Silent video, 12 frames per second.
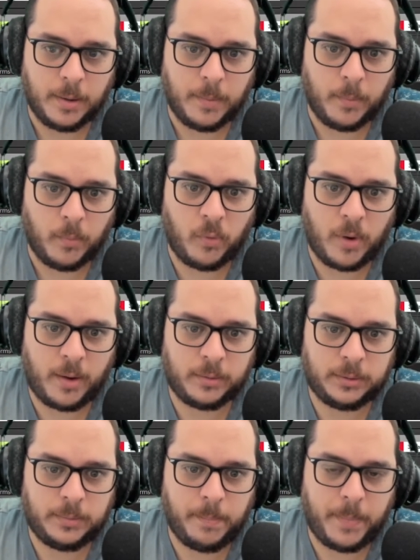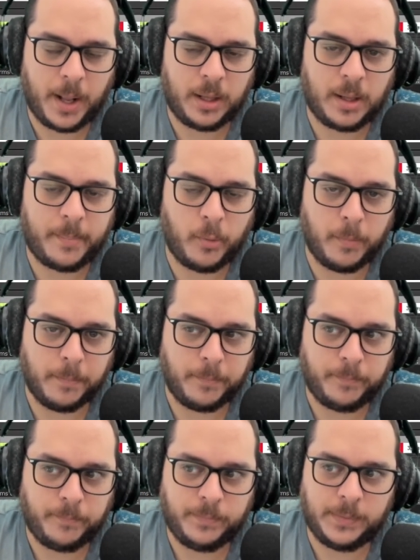wa-pa-da-pum,
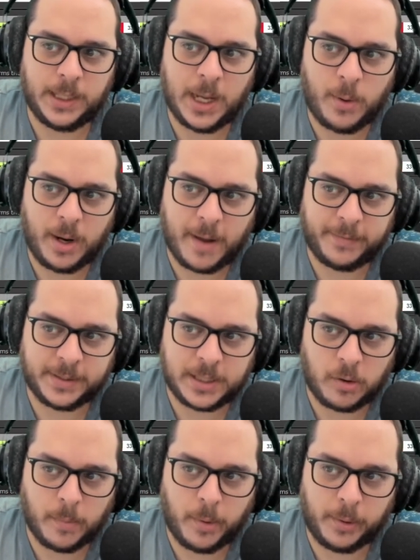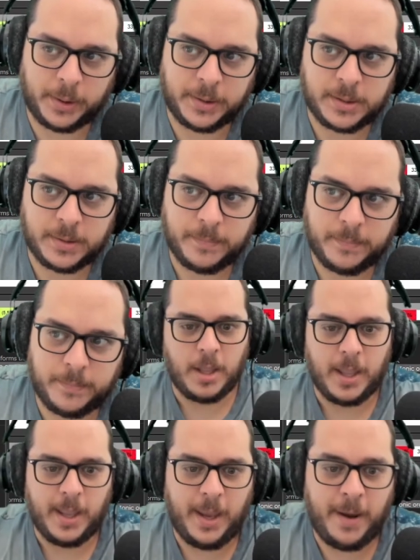now I have the sound components.
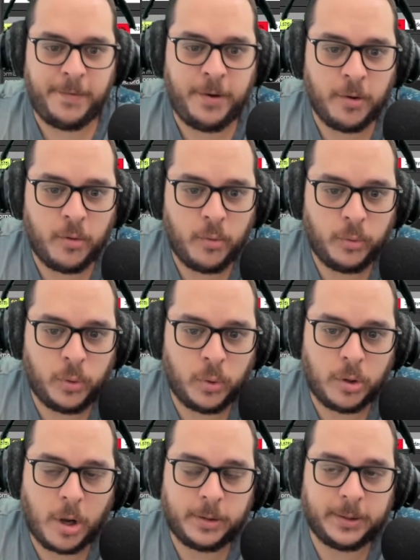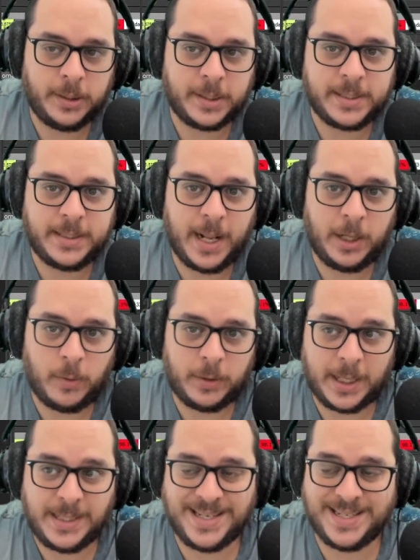If you do not understand what
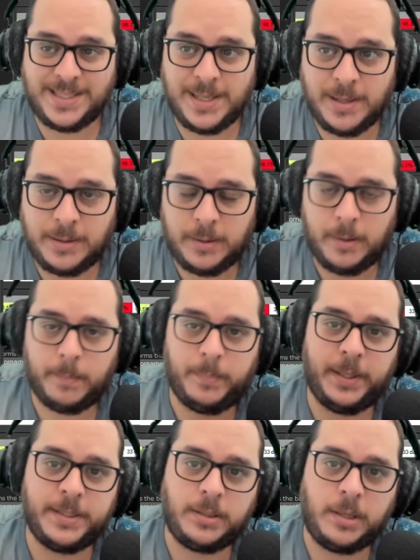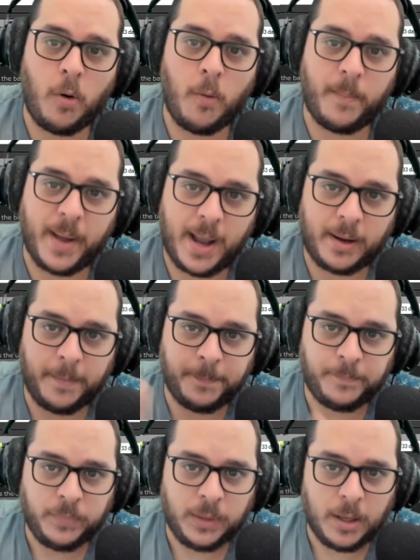I just did, please go back
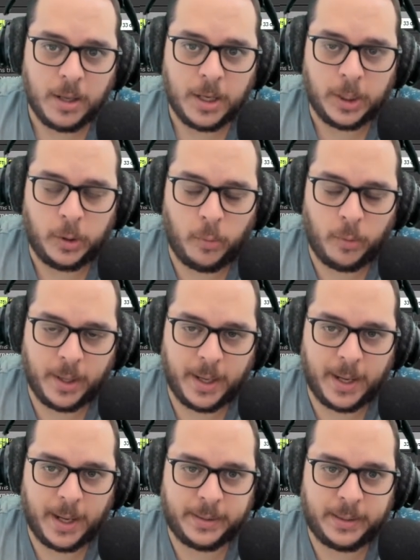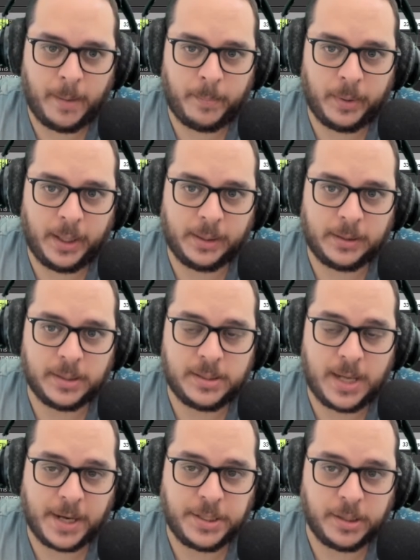to the template
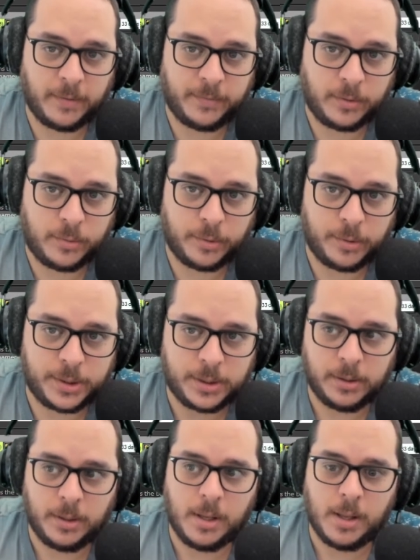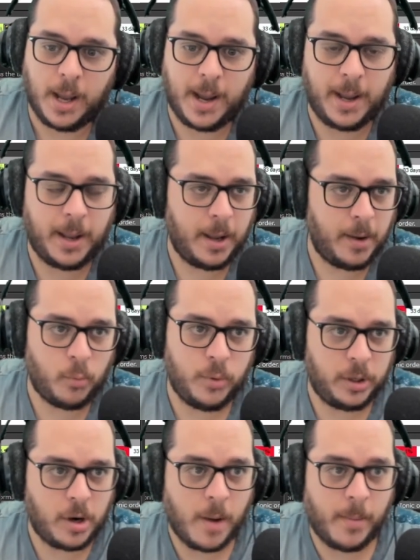section of the course. Uh, we
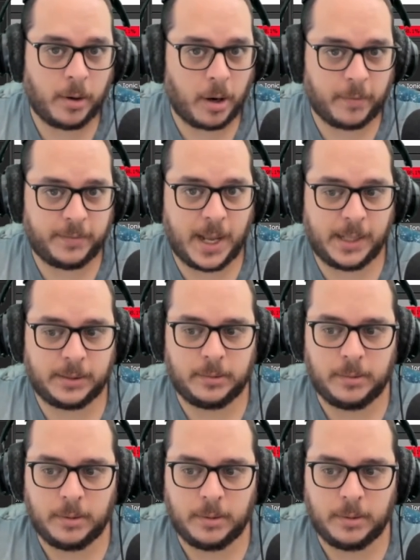cover all of that,